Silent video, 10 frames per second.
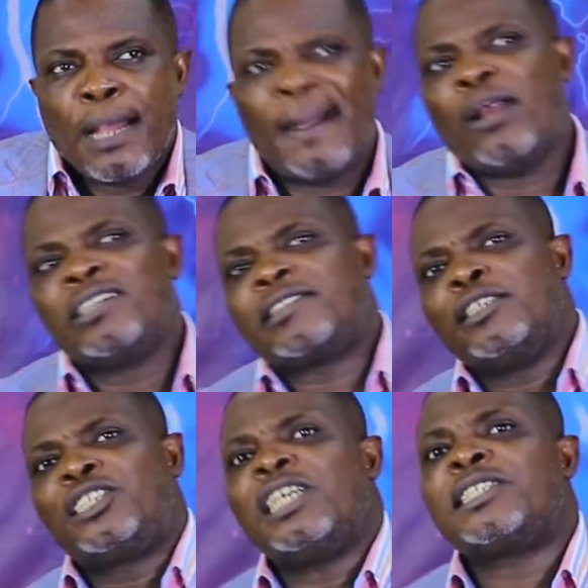But
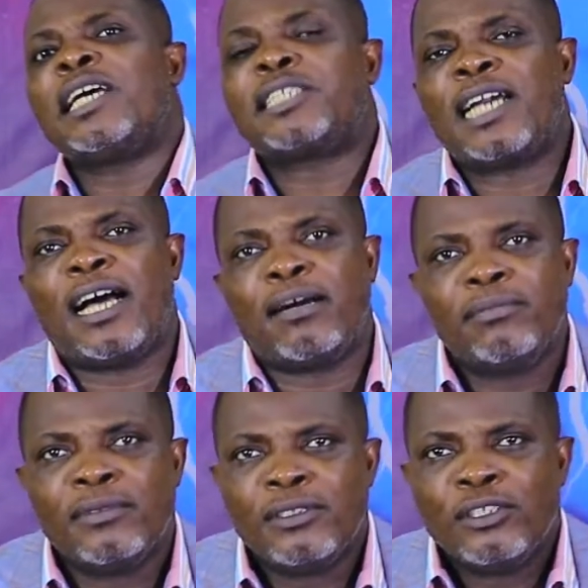until Jesus comes,
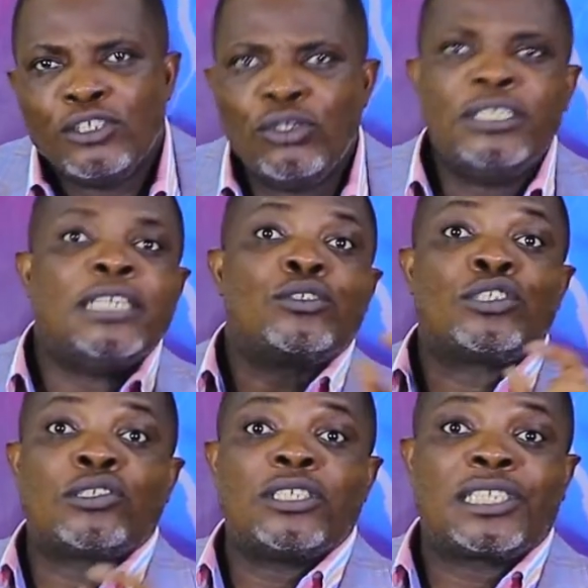you need to
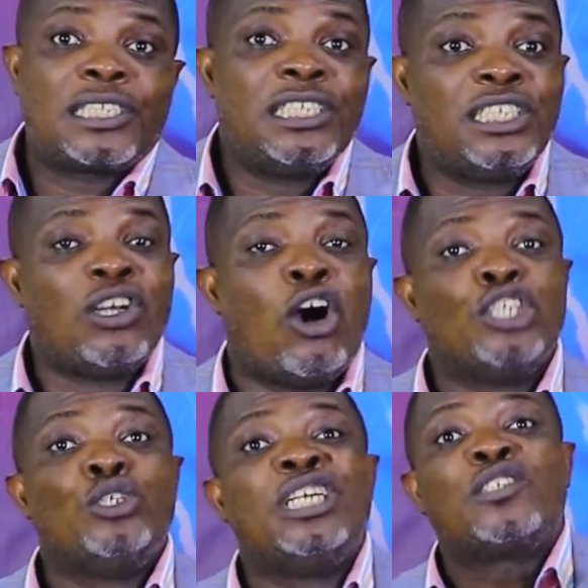succeed, or
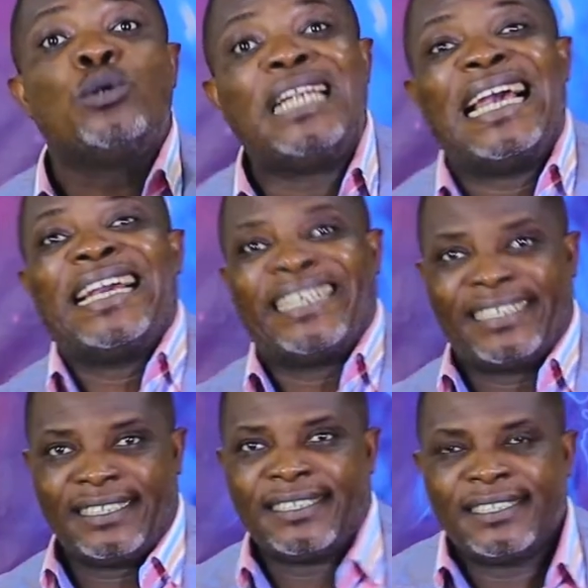you need to learn
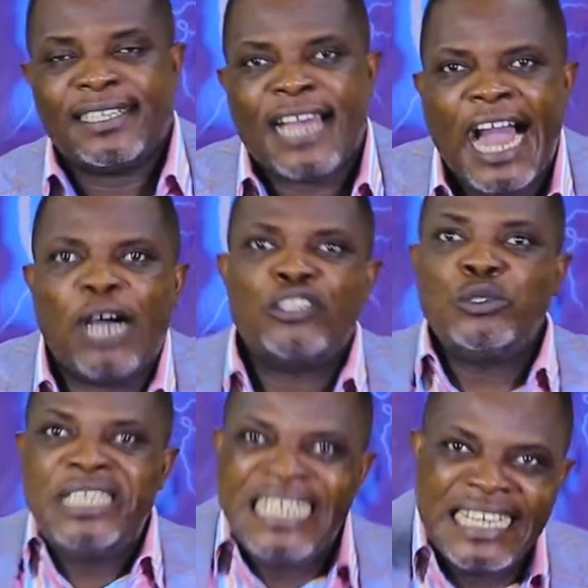how to
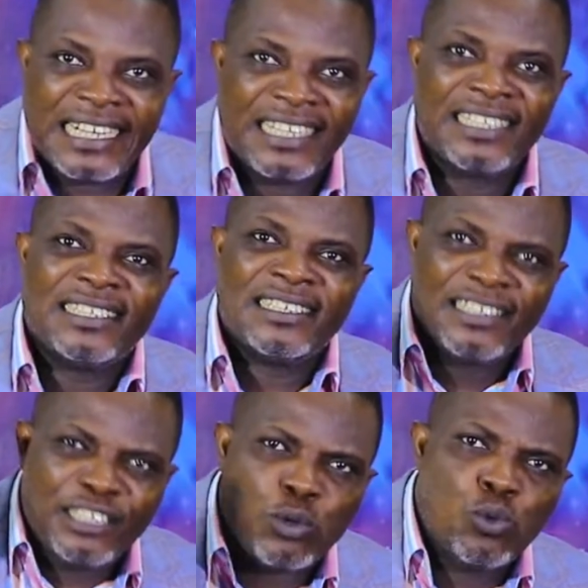hear
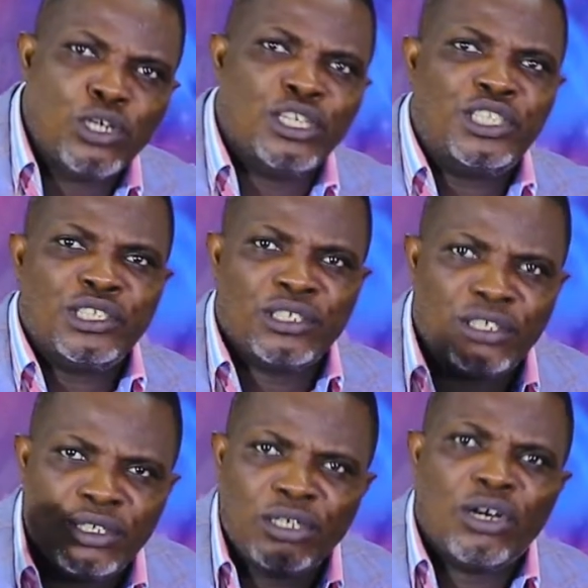the word
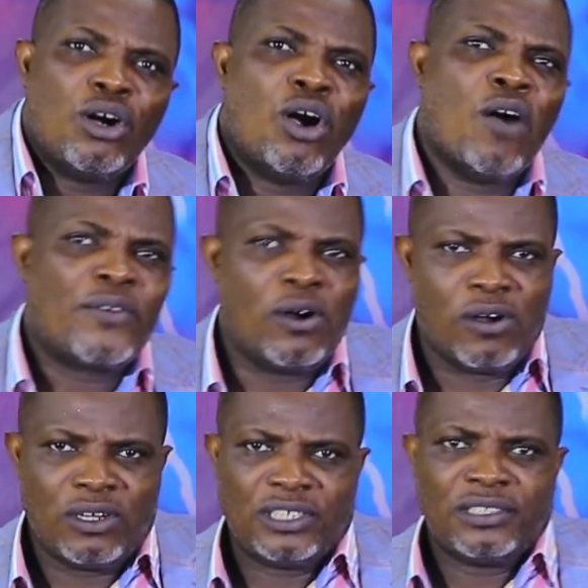of God,